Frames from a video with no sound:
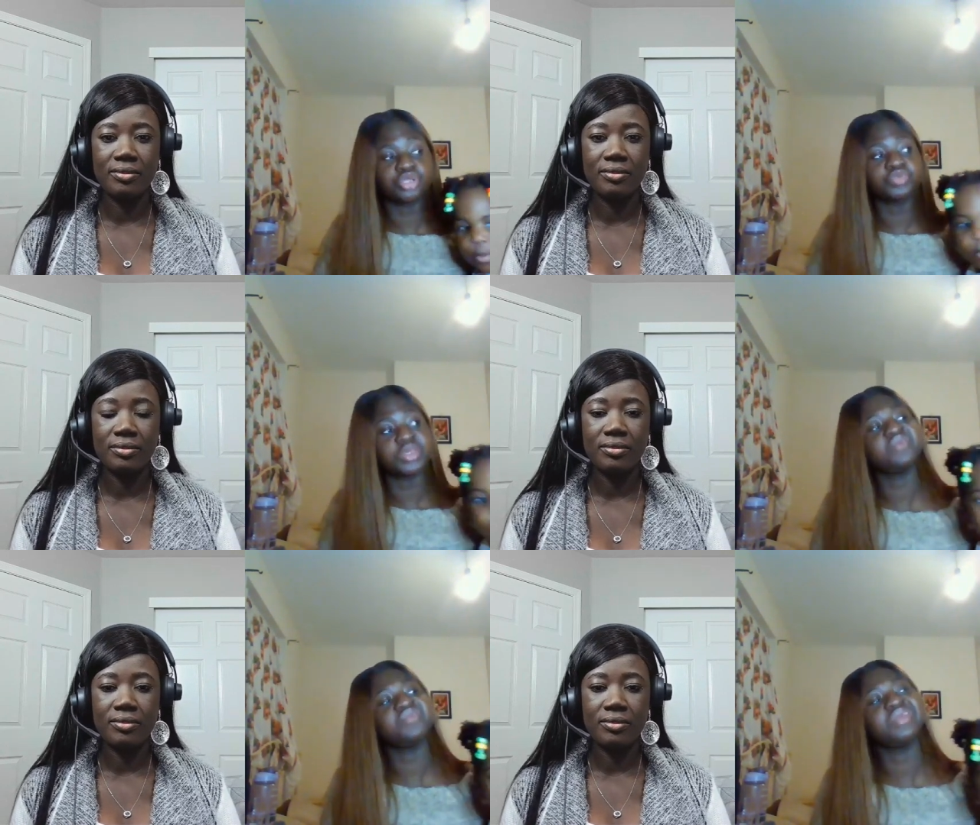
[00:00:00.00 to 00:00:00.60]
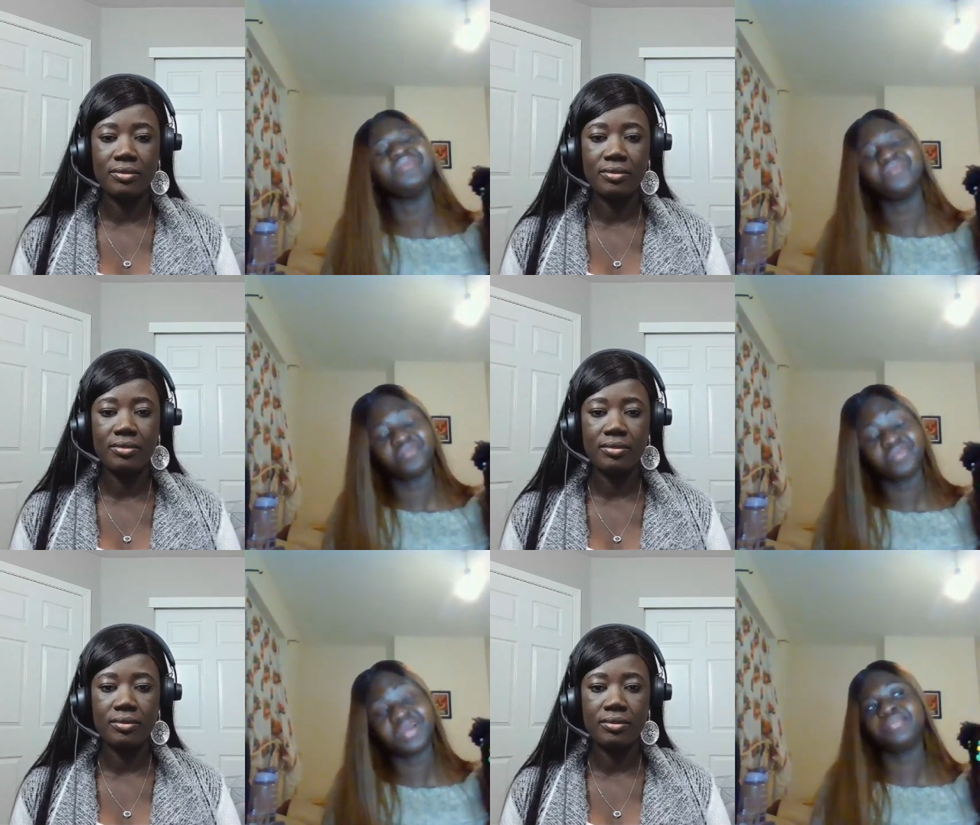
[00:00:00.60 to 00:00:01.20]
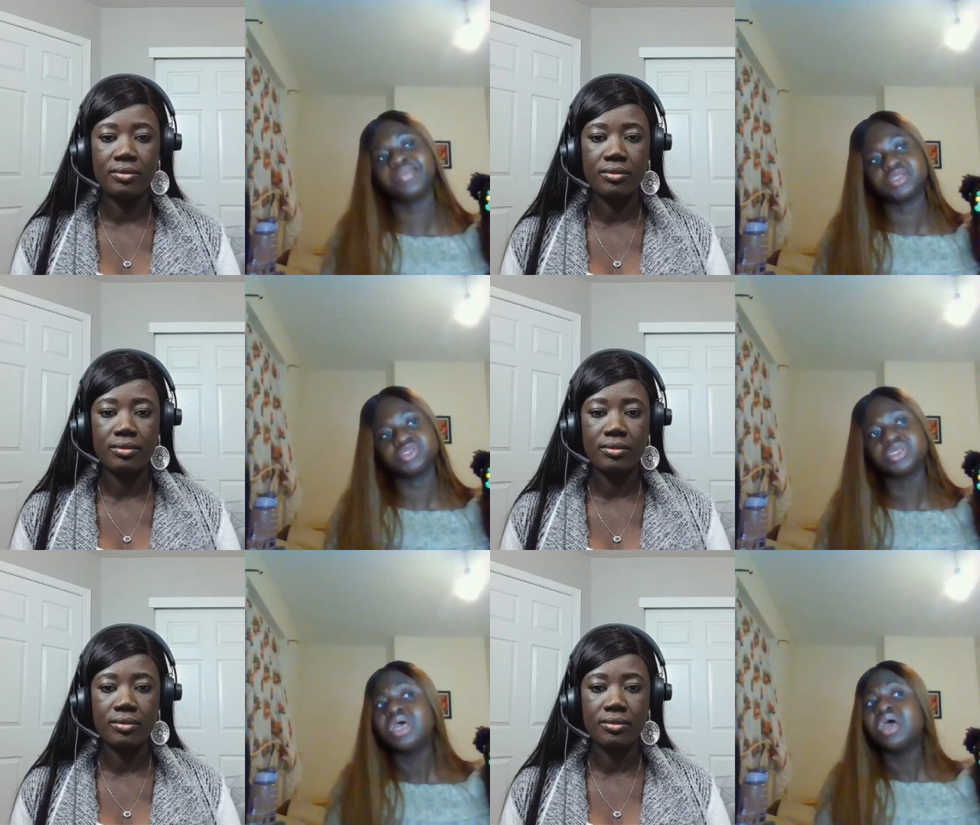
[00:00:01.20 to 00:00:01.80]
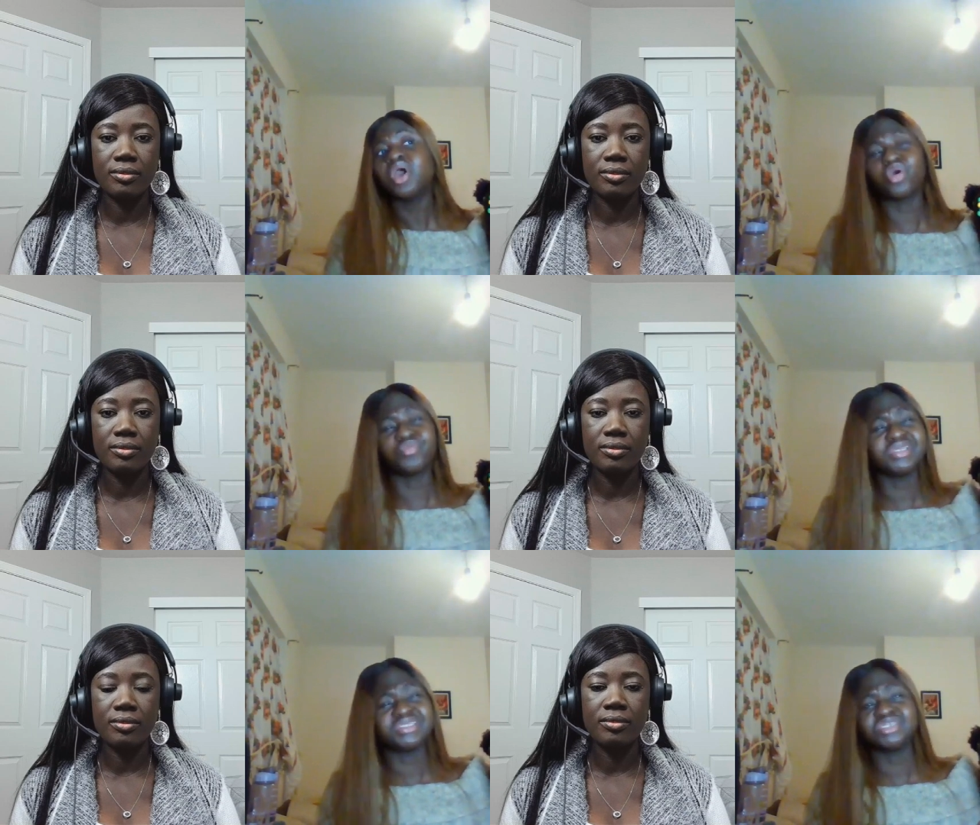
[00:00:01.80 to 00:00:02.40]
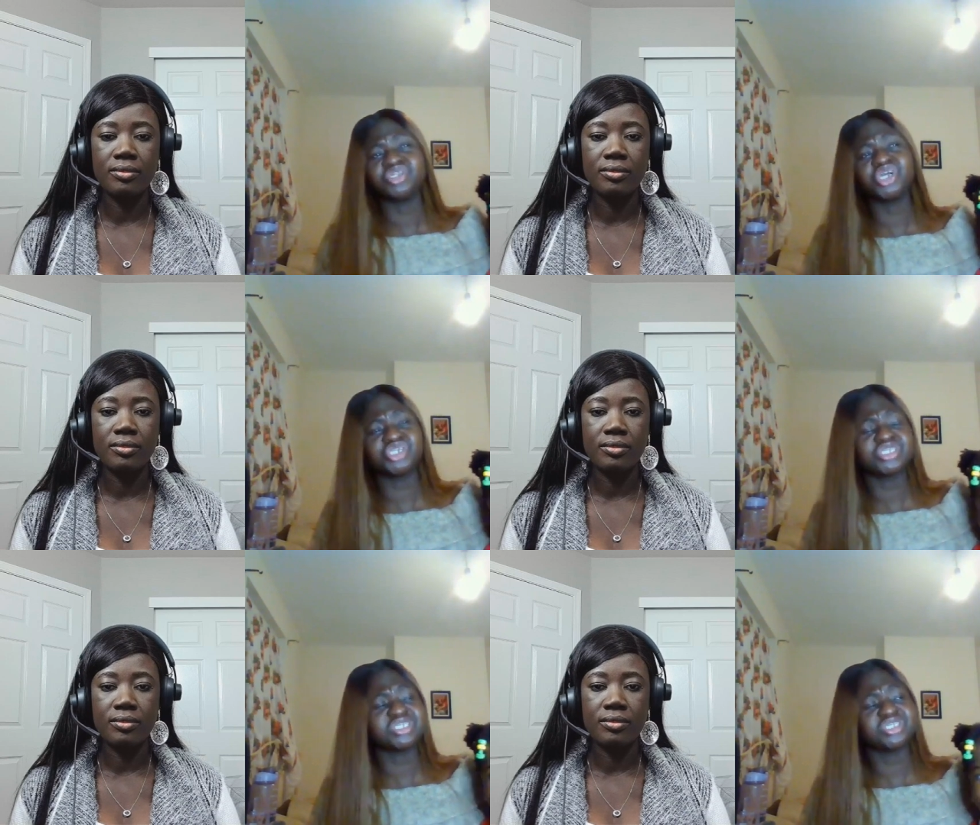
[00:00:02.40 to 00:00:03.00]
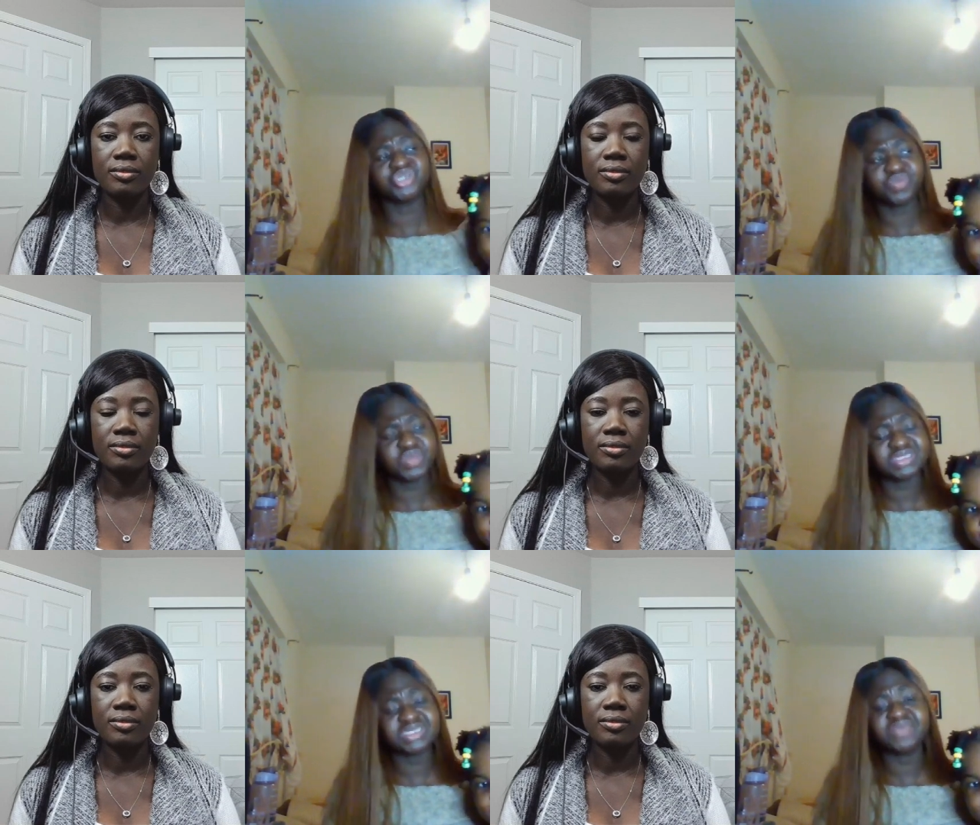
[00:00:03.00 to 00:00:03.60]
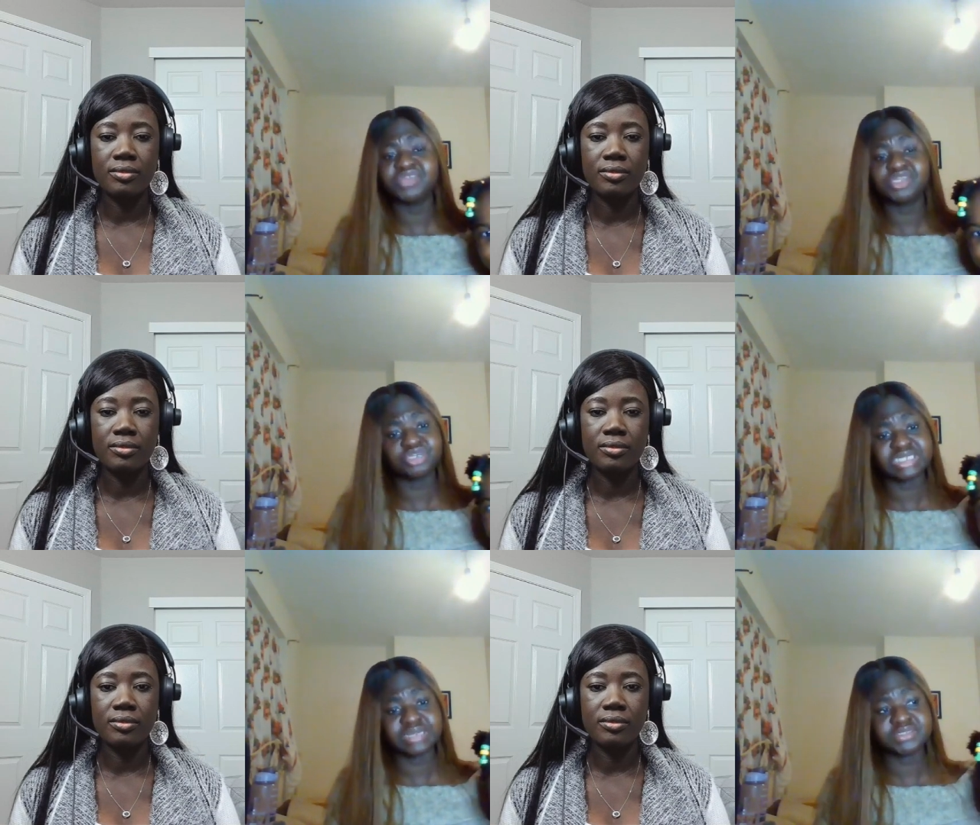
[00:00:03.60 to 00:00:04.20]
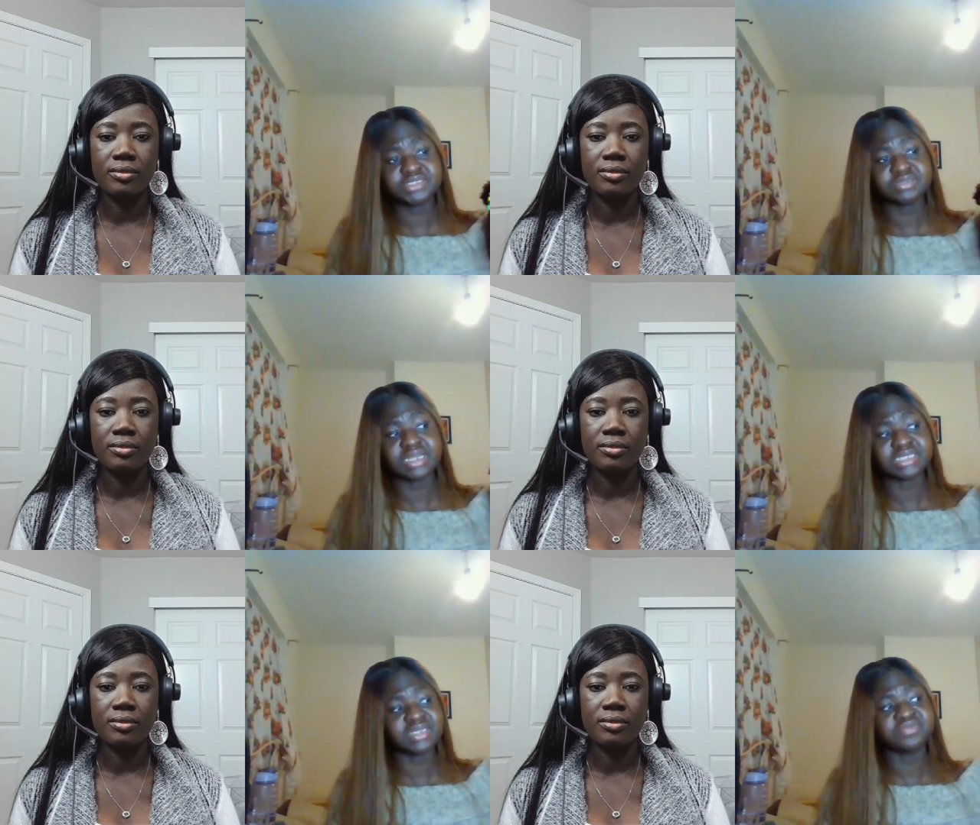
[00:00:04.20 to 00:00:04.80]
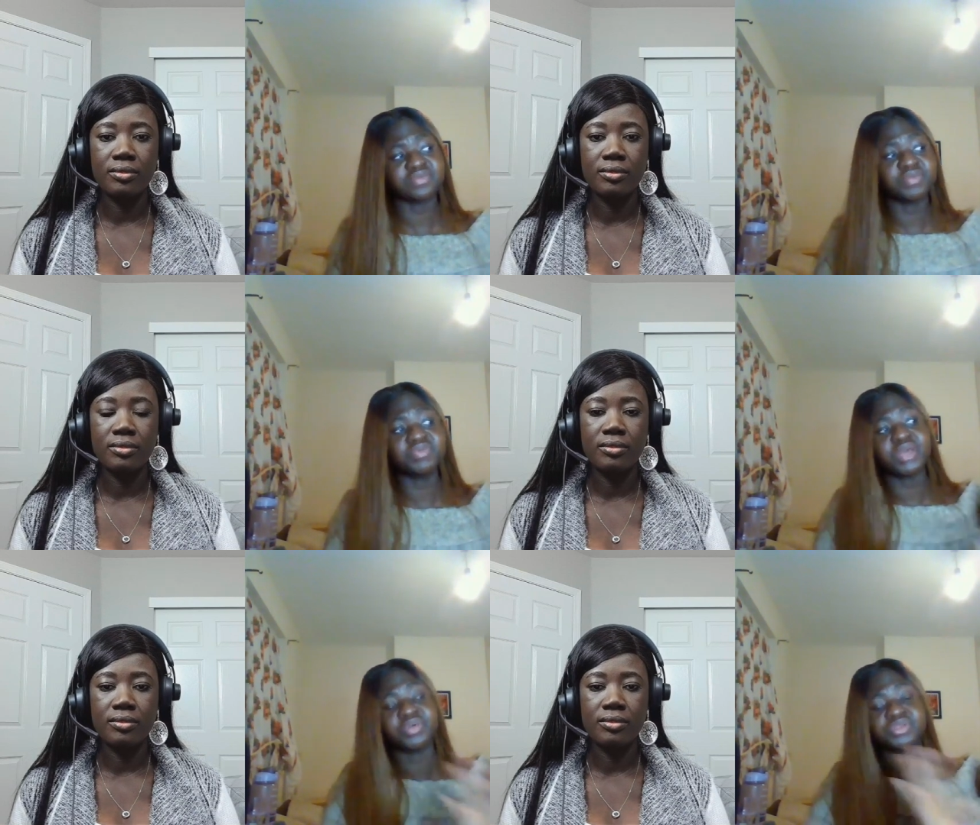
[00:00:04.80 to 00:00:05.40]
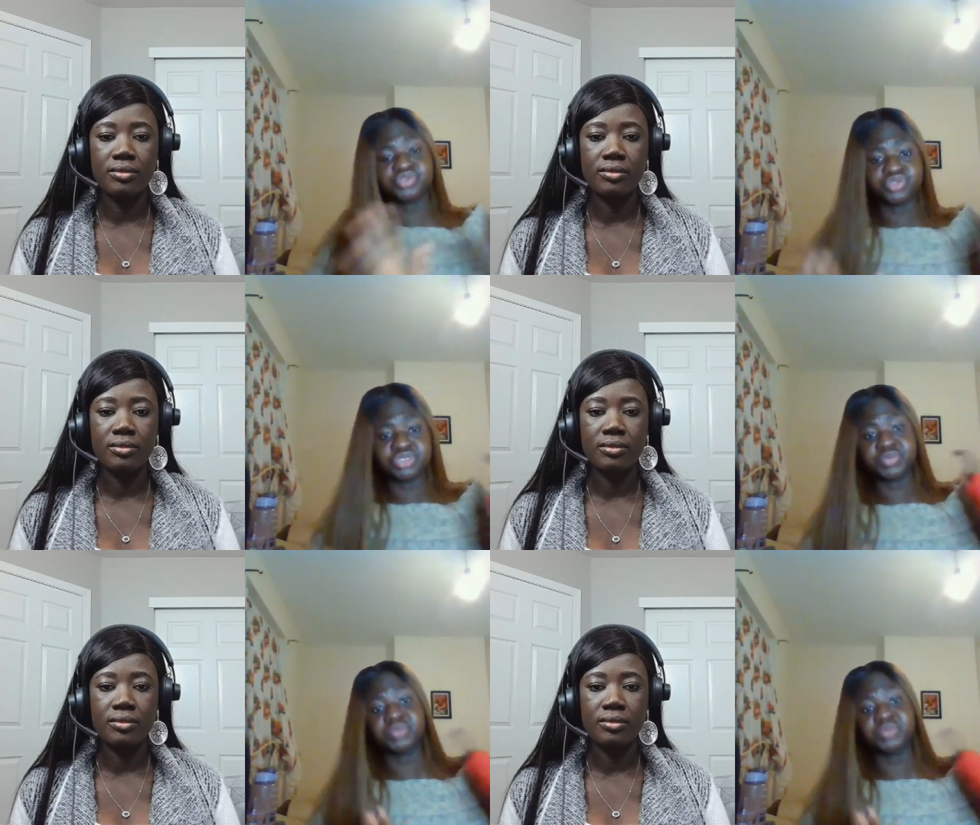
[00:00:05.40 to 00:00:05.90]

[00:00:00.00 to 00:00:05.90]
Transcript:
Speaker 1: We have a vibrant community, not just in the university, even in Northampton. Aside from people that went to uni,